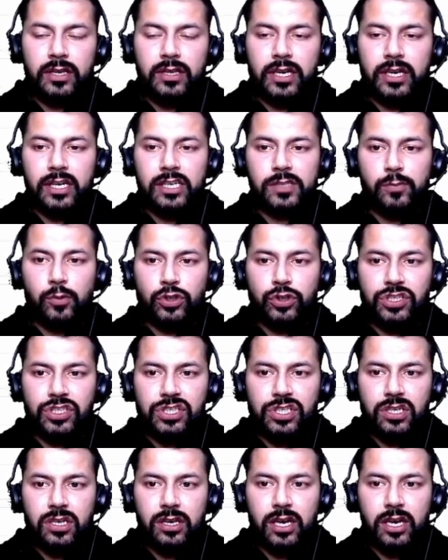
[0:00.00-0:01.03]
that is
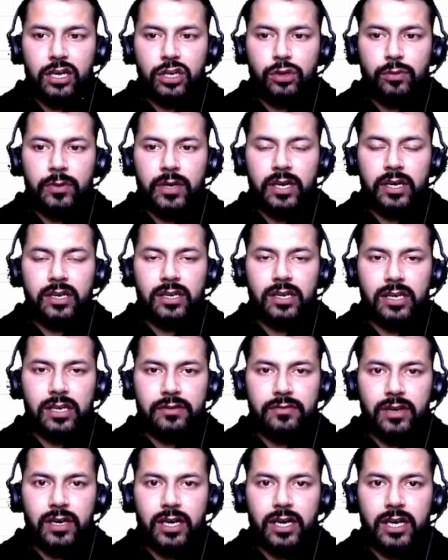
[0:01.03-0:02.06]
positional argument,
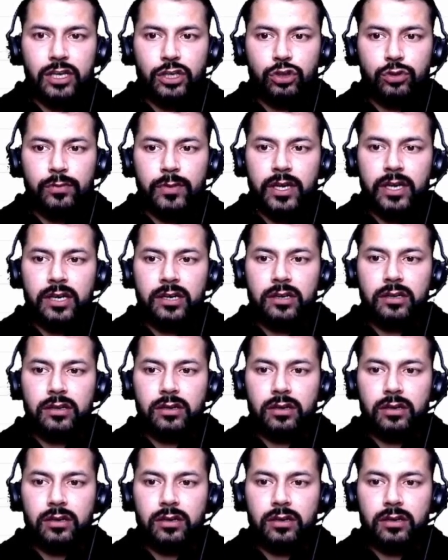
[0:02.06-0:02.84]
keyword argument,